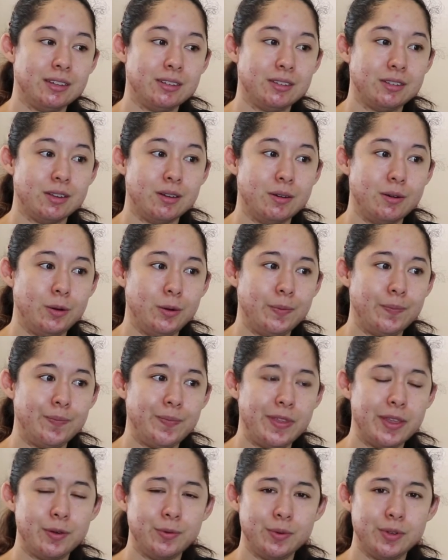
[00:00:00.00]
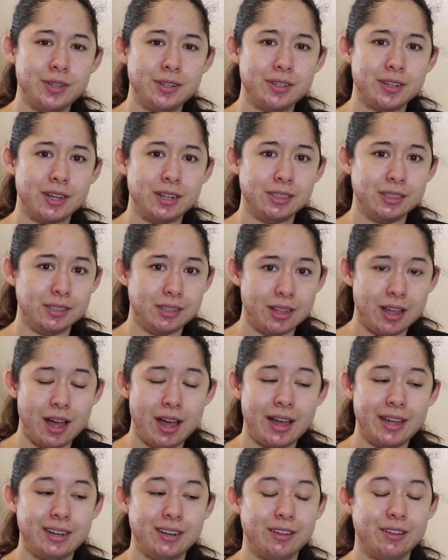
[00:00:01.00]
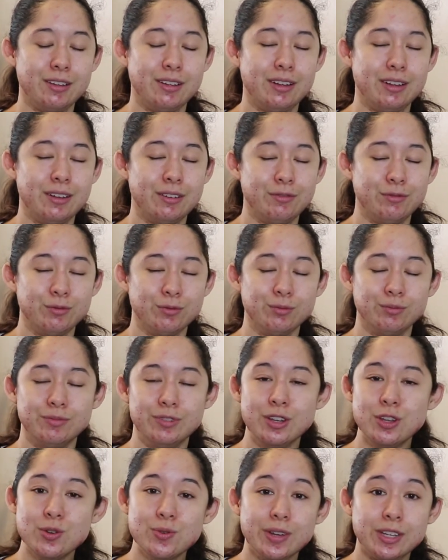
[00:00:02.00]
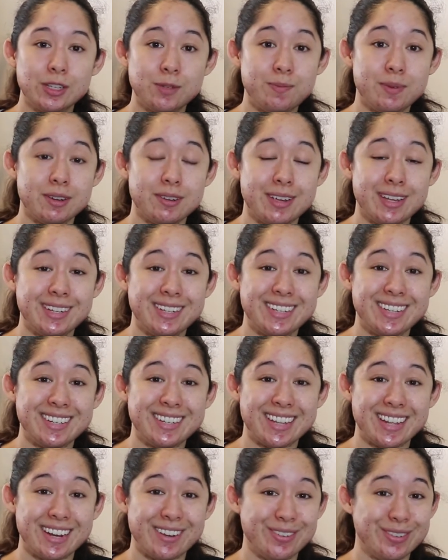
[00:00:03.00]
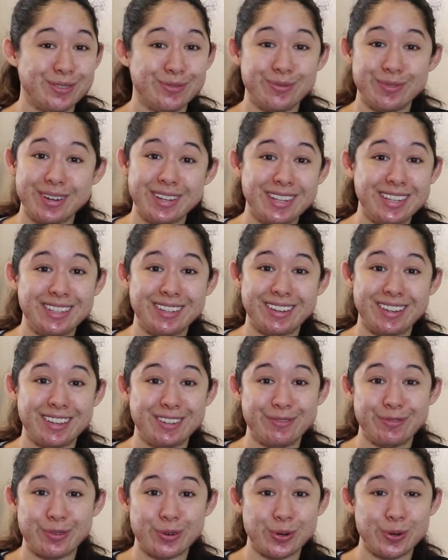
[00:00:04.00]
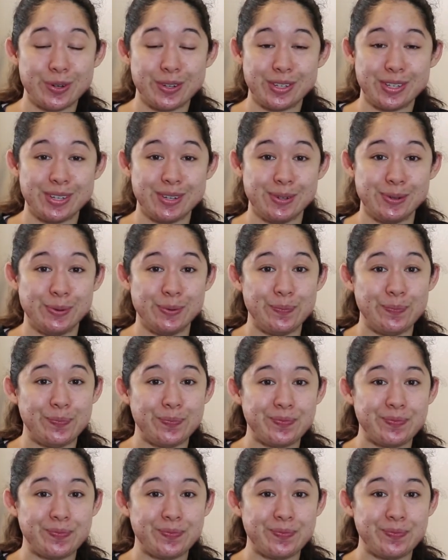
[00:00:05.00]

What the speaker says: So it was a lot of new experiences that I was really looking forward to.